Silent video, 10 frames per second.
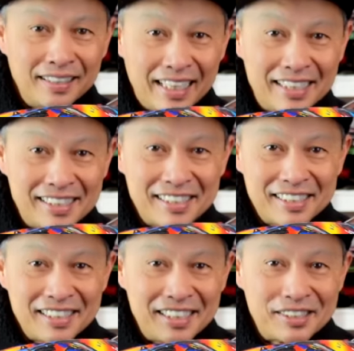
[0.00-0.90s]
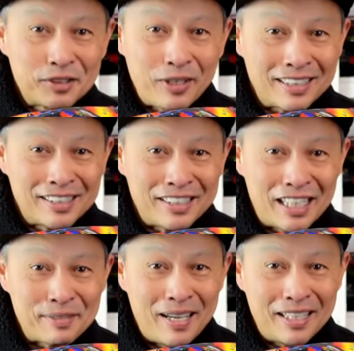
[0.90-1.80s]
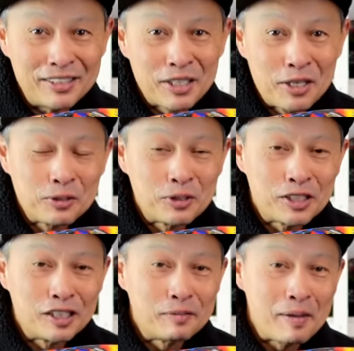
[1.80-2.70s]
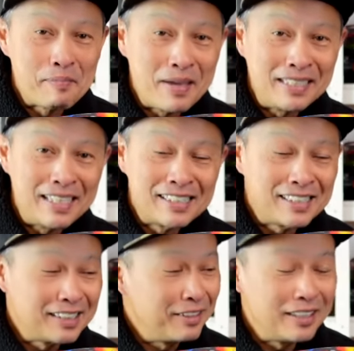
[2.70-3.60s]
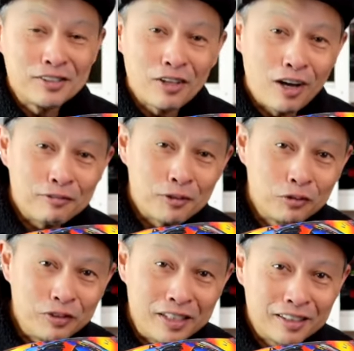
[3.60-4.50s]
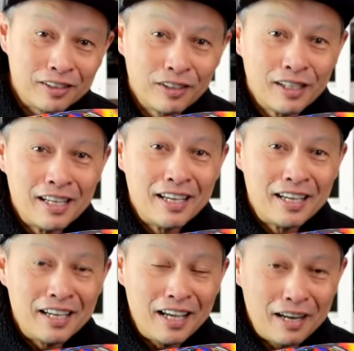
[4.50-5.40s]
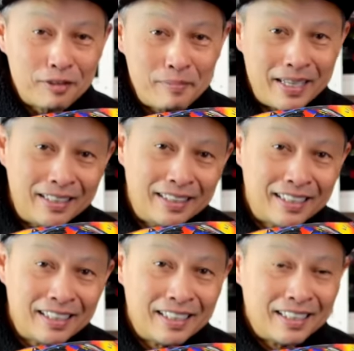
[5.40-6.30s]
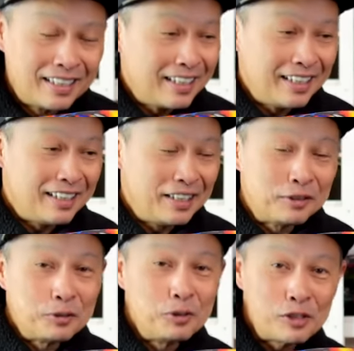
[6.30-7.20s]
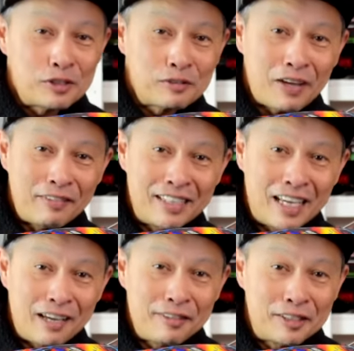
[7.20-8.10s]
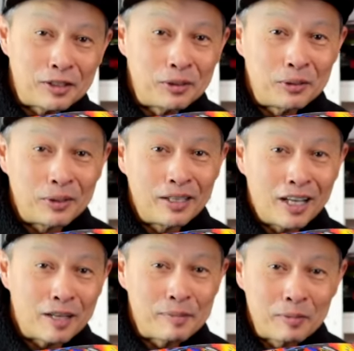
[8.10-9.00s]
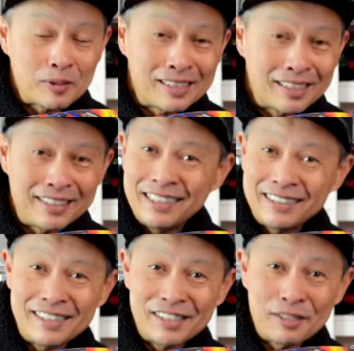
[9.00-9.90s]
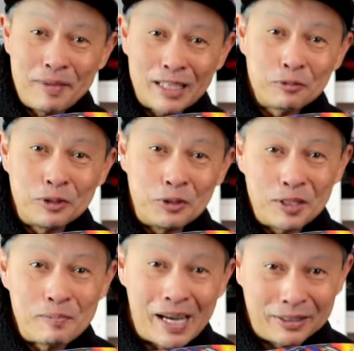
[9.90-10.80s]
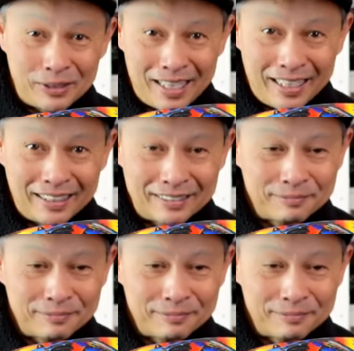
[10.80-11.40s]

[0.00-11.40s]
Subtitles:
This is the Traxxas X-maxx, considered by many as the greatest off-road vehicle ever made. And introduced 5.5 years ago, a lot of people still think this is the best one you could buy today.